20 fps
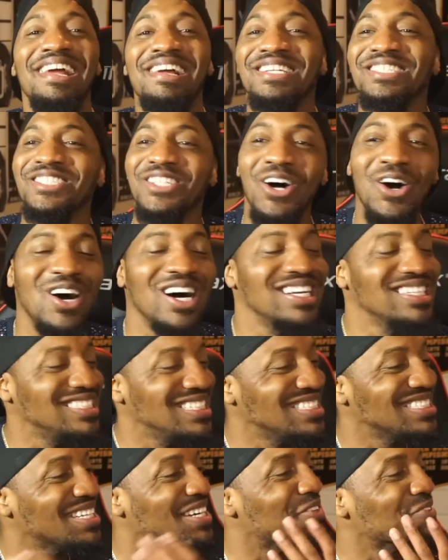George
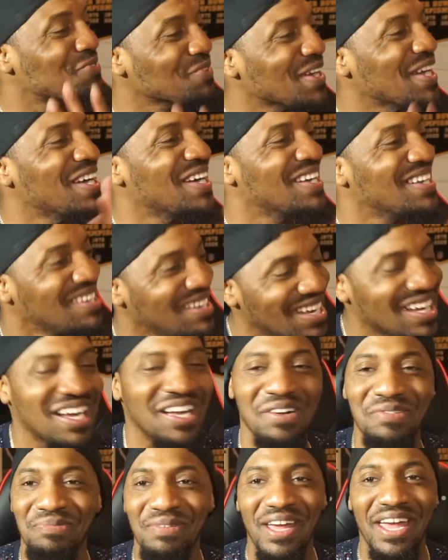is a real
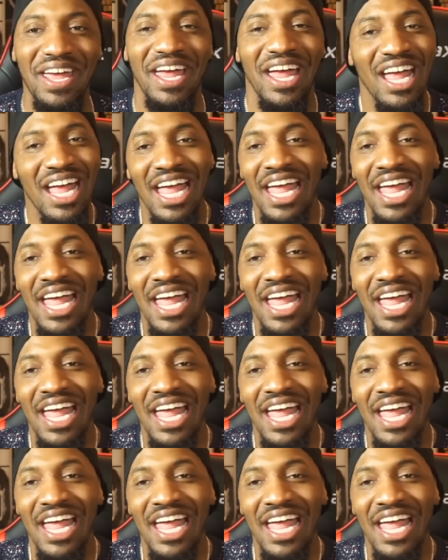nigga, man.